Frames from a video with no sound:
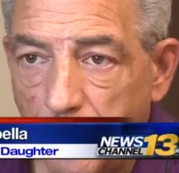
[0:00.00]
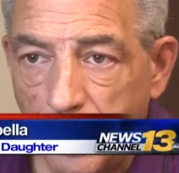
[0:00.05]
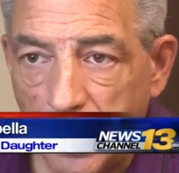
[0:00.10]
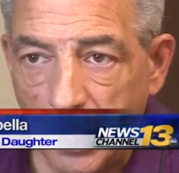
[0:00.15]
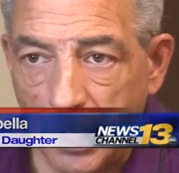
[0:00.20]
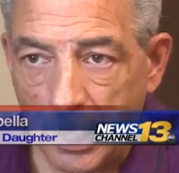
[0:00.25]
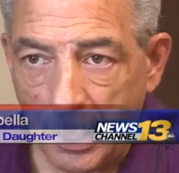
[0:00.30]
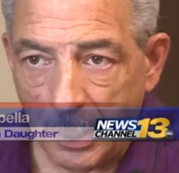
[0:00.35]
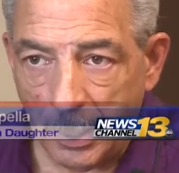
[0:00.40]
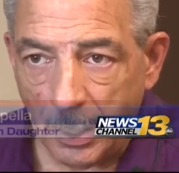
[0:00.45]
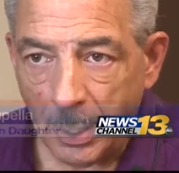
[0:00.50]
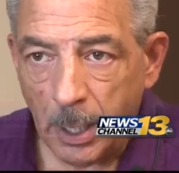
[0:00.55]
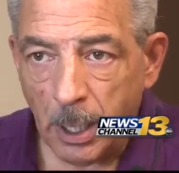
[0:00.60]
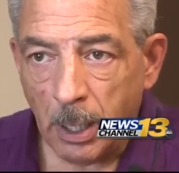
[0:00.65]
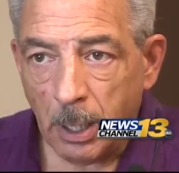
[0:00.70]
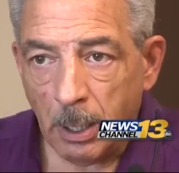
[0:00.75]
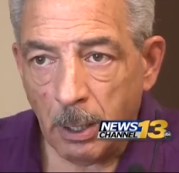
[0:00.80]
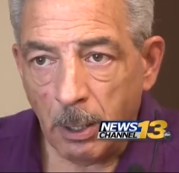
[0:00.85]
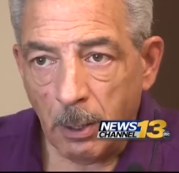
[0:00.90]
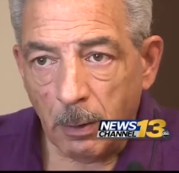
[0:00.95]
they
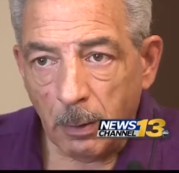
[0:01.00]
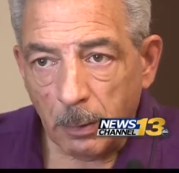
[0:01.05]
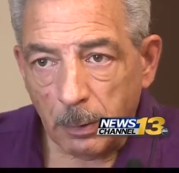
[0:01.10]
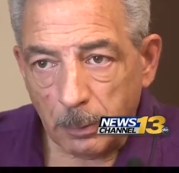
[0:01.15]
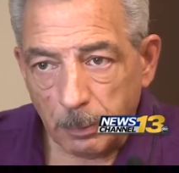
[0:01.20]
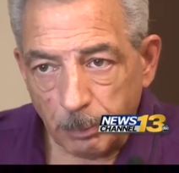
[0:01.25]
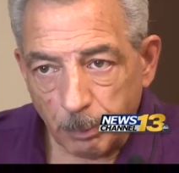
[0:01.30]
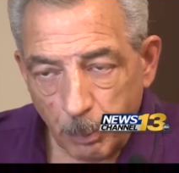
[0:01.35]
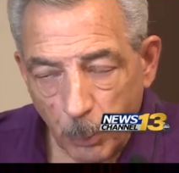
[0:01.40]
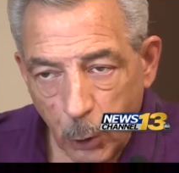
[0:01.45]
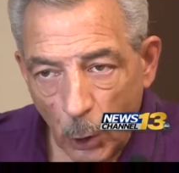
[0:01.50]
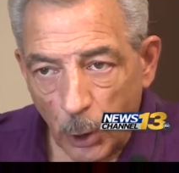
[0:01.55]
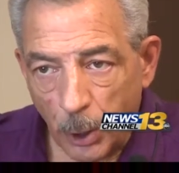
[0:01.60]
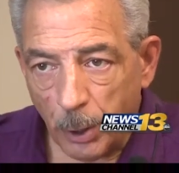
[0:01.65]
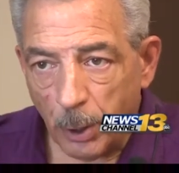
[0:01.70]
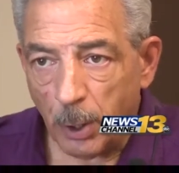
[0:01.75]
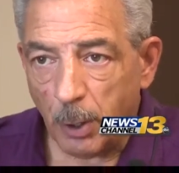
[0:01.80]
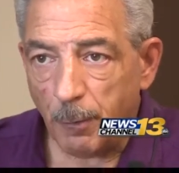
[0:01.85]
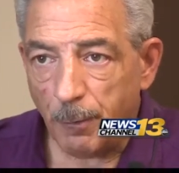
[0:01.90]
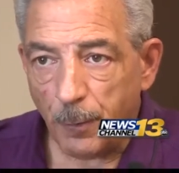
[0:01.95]
put her
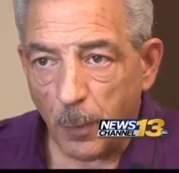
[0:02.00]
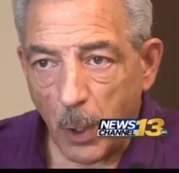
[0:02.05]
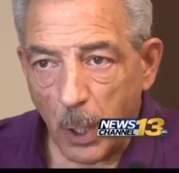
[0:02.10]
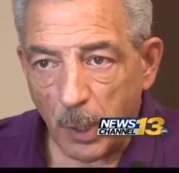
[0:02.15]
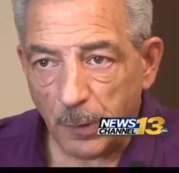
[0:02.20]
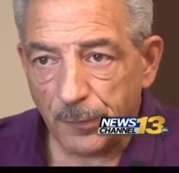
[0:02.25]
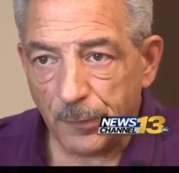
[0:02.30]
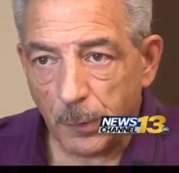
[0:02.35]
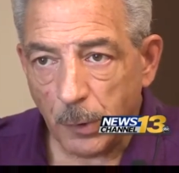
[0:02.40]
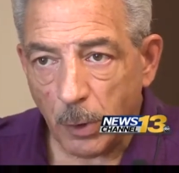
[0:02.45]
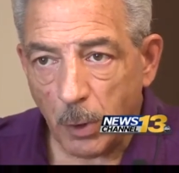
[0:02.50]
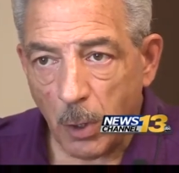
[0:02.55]
in a foster